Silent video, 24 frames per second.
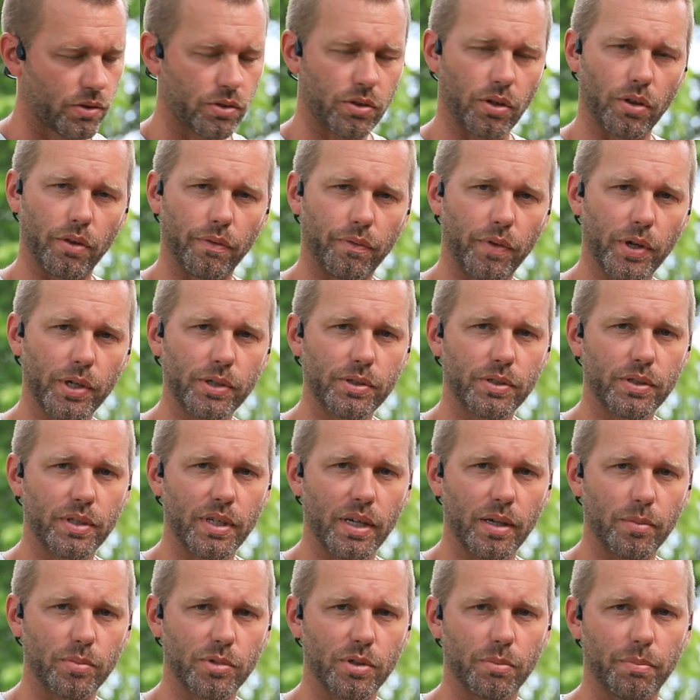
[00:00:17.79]
So the first
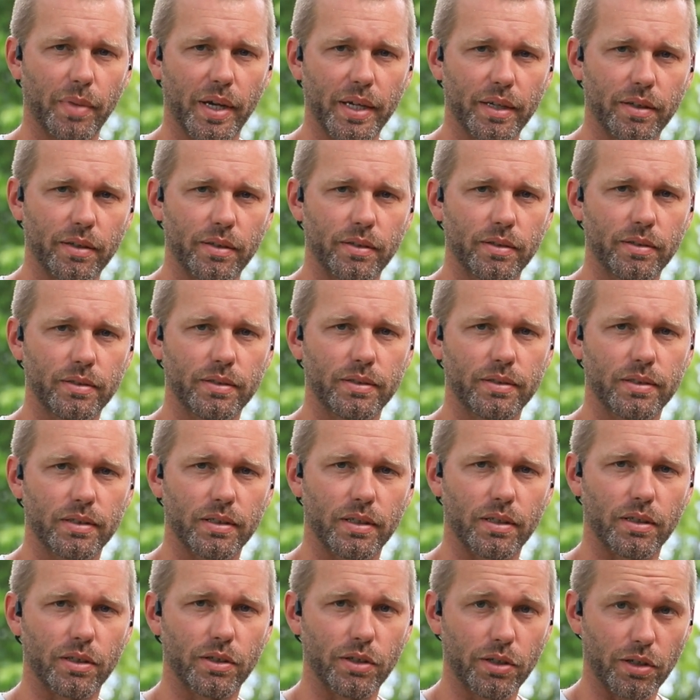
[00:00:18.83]
step to making
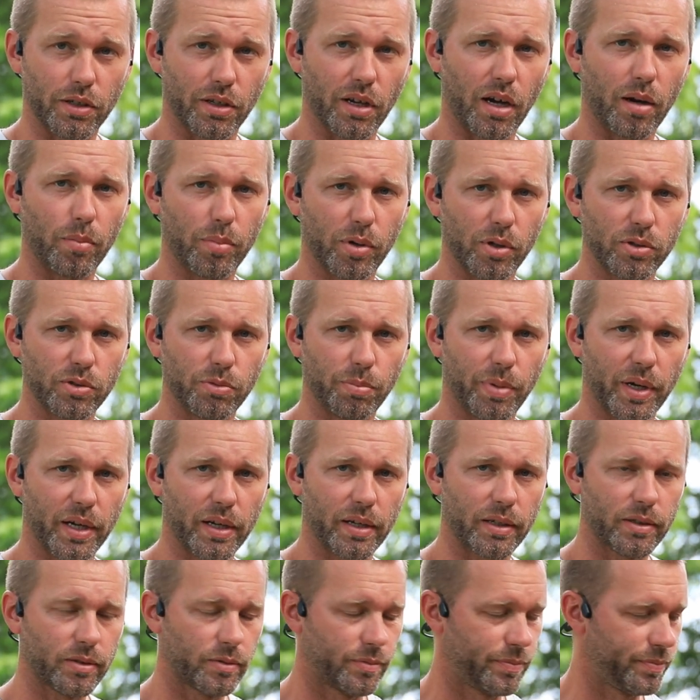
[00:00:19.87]
a good compost
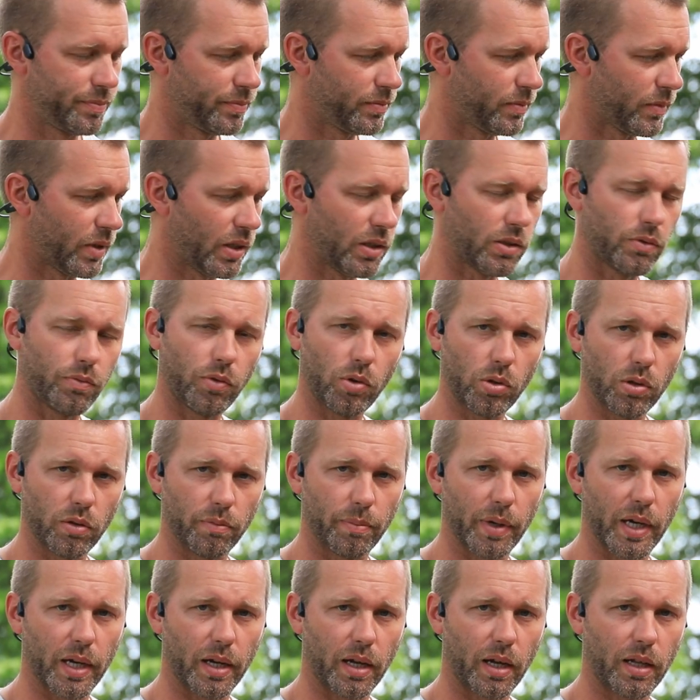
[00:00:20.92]
pile that's full
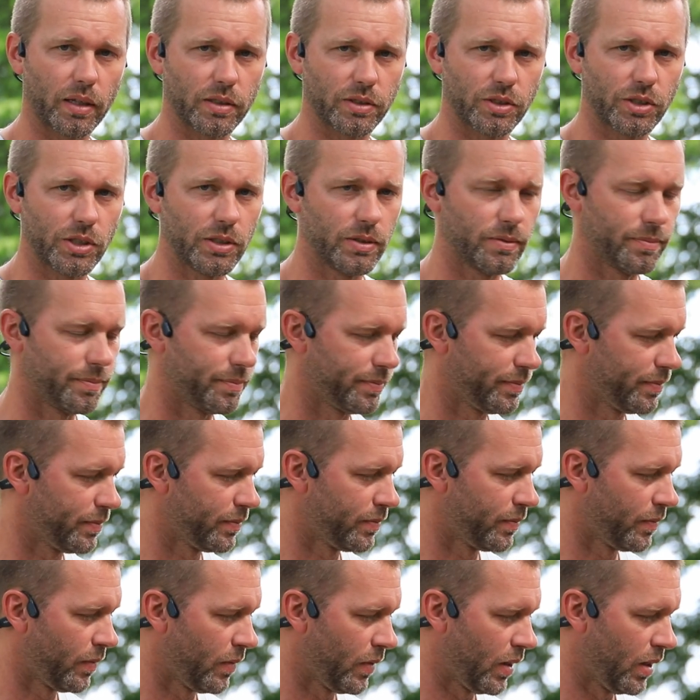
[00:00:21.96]
of biology
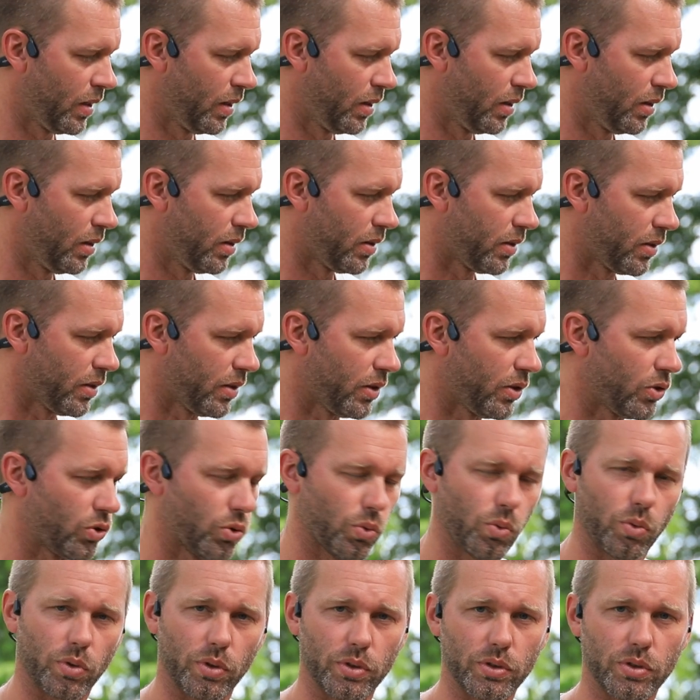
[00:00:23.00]
is
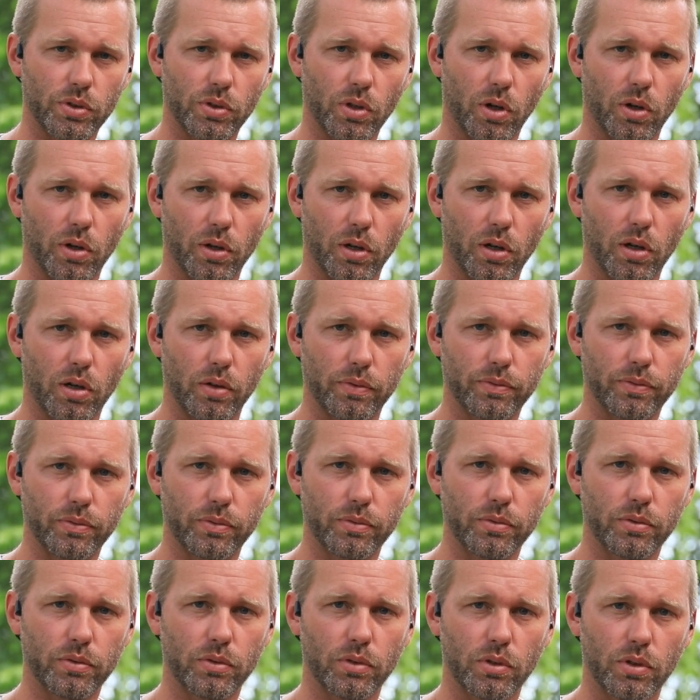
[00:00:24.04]
you want to start off
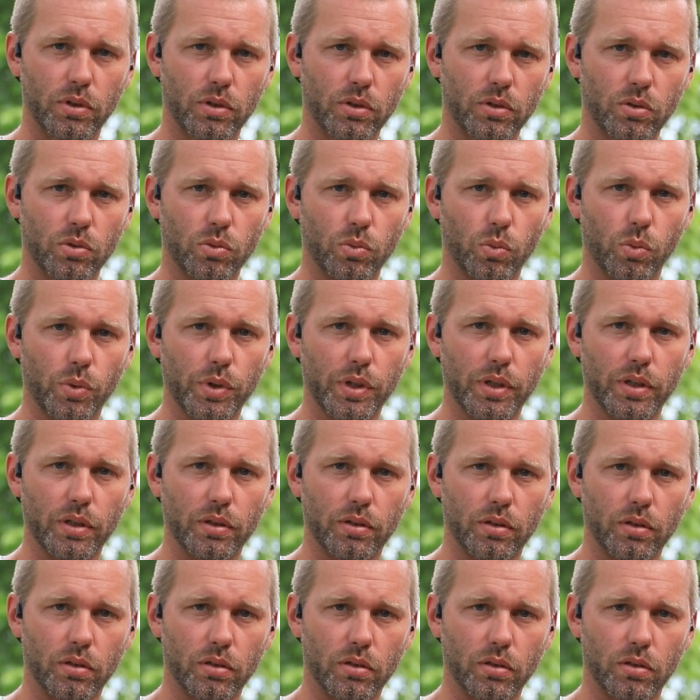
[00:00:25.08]

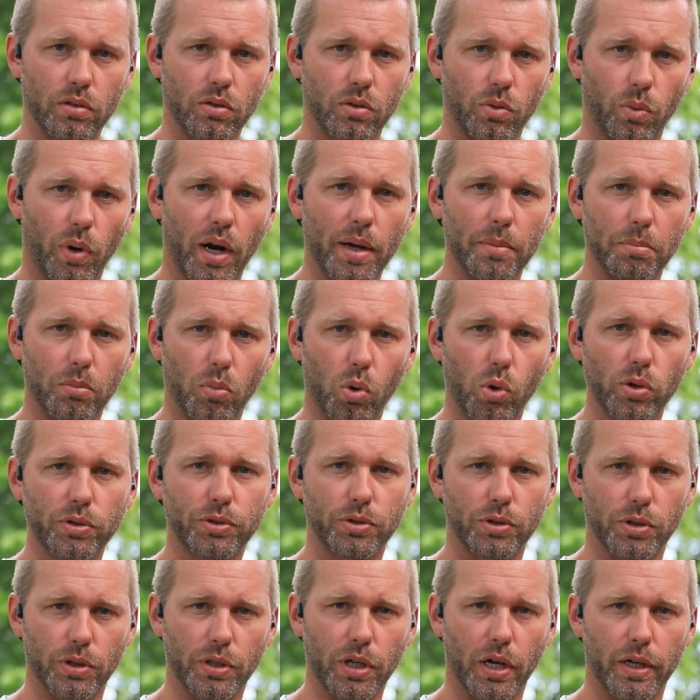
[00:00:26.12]
with the right
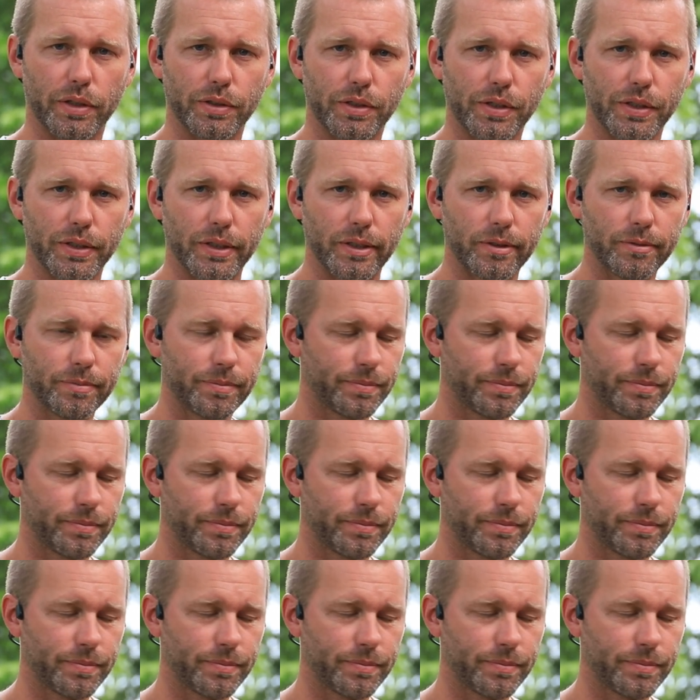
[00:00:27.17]
moisture content.